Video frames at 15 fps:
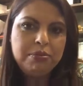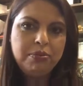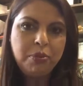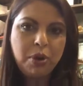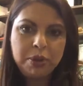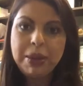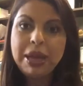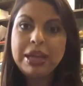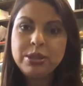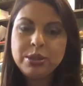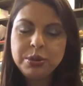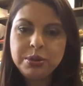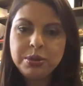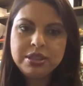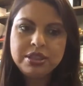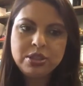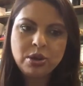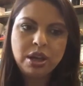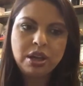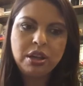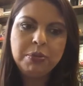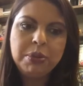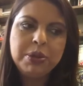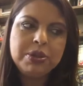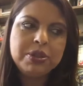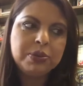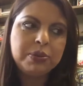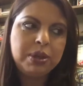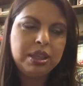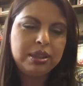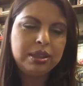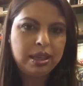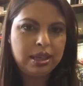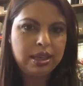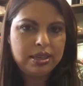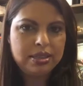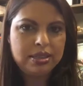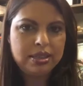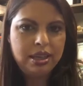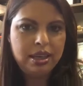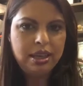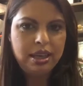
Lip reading: what my students struggle most with is